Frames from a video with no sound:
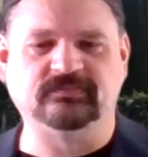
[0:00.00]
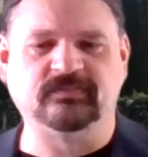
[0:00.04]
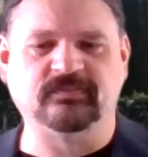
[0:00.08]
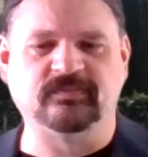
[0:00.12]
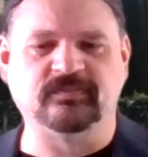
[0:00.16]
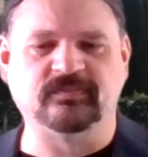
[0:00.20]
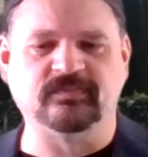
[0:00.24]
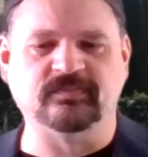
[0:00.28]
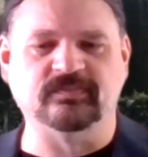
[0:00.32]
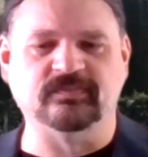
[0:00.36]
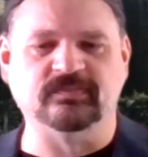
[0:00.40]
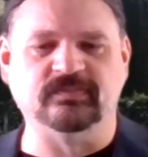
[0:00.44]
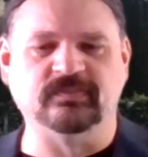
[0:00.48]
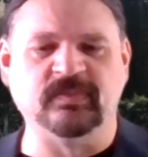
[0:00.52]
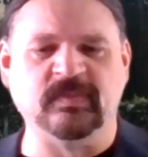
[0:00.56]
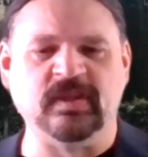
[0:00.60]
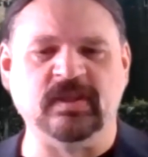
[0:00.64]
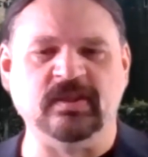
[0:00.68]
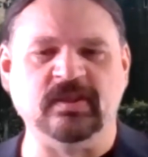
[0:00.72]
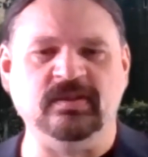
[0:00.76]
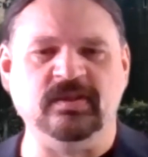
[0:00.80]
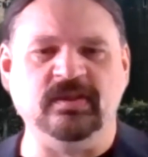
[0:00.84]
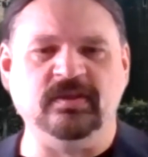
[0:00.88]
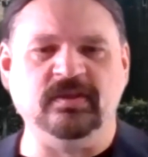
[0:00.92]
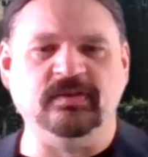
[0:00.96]

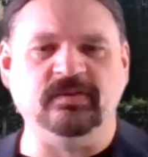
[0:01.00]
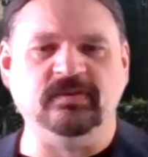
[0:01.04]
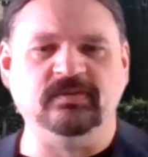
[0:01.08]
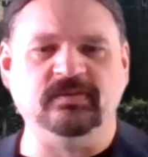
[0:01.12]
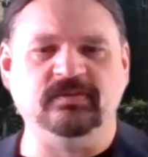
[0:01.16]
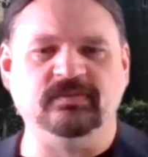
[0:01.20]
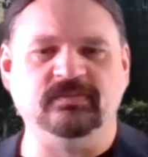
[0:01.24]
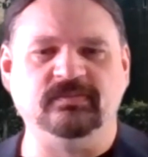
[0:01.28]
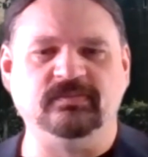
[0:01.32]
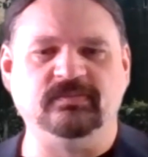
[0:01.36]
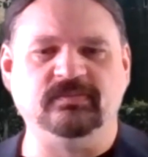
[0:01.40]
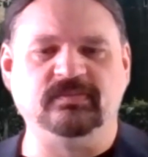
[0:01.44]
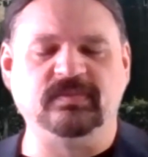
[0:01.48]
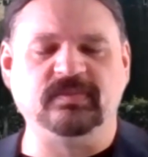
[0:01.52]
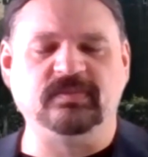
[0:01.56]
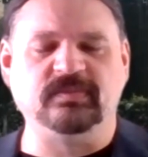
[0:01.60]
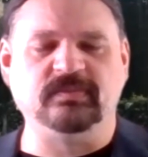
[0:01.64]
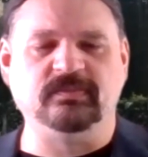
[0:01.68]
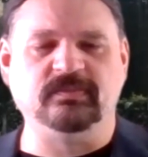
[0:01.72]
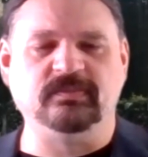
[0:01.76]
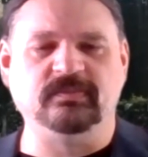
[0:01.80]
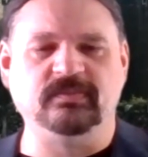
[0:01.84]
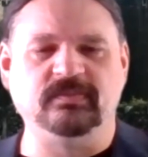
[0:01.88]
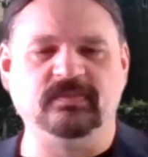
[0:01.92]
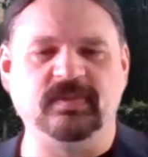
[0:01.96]
Did
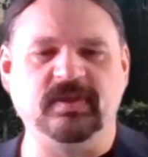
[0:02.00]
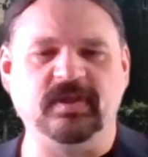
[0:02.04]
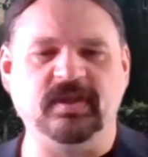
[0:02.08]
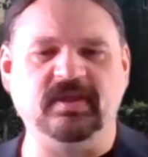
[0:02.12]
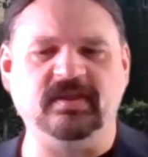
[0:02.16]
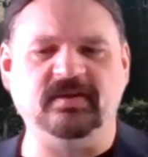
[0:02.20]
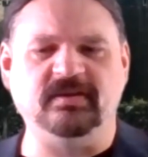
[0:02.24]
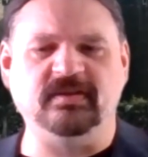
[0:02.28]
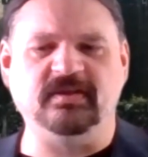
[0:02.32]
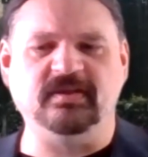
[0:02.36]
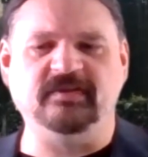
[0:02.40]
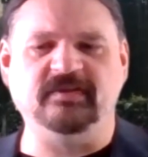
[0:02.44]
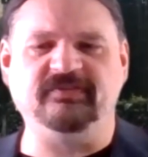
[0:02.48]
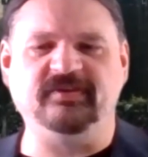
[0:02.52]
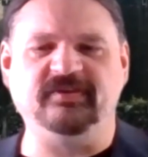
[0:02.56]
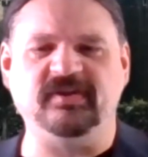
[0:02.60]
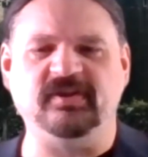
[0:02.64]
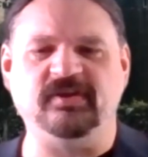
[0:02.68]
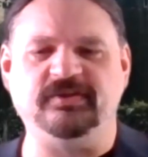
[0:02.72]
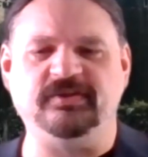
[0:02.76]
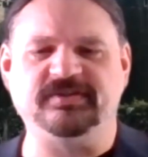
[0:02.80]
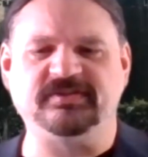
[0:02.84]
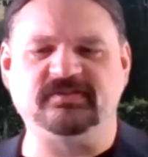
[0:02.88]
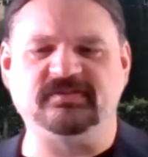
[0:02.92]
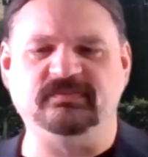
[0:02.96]
you want
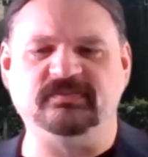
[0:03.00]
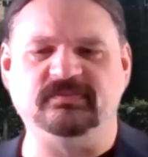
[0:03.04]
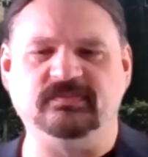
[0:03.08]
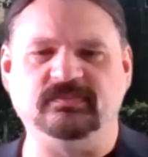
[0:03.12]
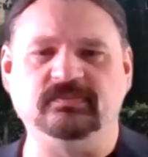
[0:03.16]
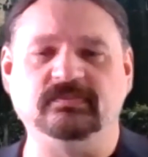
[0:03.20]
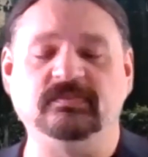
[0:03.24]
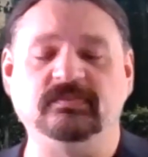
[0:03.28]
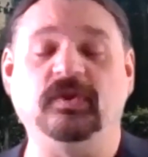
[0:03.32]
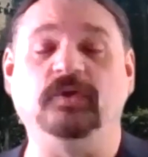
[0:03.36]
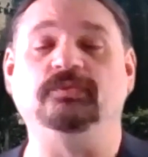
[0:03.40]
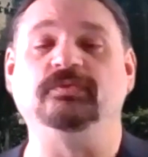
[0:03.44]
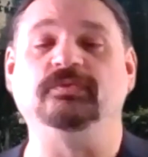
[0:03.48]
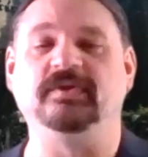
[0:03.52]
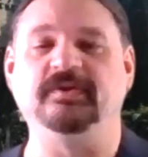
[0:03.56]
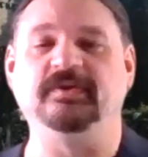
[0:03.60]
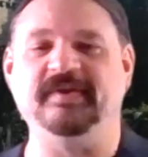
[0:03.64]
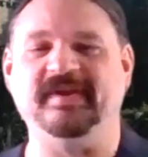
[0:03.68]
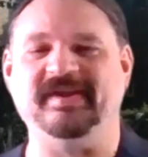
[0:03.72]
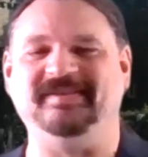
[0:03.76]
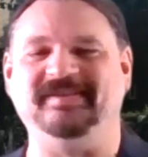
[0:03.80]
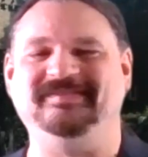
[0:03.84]
to? Oh, go ahead.